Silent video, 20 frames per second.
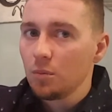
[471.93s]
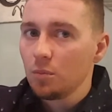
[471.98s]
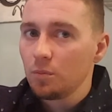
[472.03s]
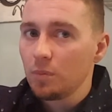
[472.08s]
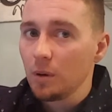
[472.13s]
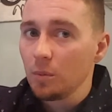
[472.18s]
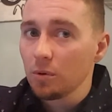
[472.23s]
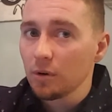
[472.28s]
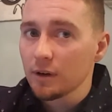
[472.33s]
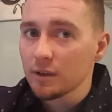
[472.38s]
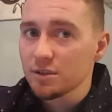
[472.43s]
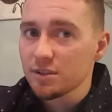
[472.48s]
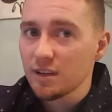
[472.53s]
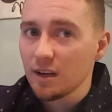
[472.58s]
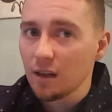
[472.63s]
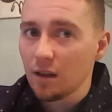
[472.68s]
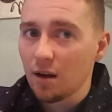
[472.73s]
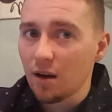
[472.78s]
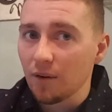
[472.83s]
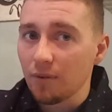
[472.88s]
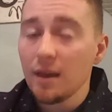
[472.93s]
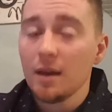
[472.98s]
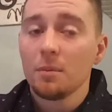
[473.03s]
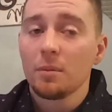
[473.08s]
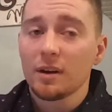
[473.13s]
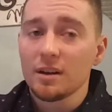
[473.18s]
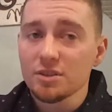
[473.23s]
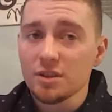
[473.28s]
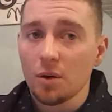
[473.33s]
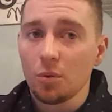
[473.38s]
people are going to sell off
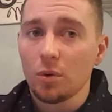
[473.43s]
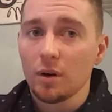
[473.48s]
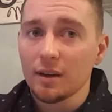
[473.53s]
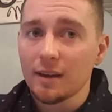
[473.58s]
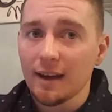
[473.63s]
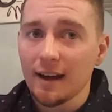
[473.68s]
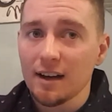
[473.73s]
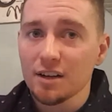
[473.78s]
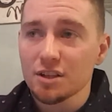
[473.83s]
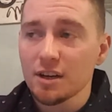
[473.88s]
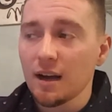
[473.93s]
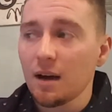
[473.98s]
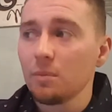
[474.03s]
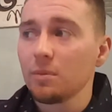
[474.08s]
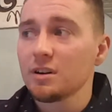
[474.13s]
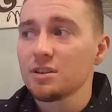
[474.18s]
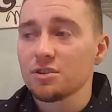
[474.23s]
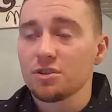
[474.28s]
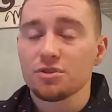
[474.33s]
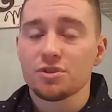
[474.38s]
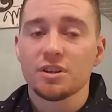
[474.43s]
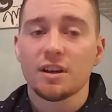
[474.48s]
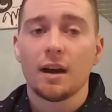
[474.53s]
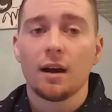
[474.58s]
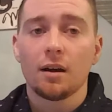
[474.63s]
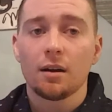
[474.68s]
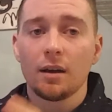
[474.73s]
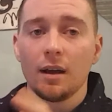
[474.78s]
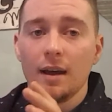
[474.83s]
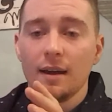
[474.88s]
because they want to cash out because they're
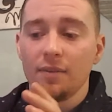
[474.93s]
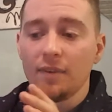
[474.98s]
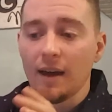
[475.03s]
scared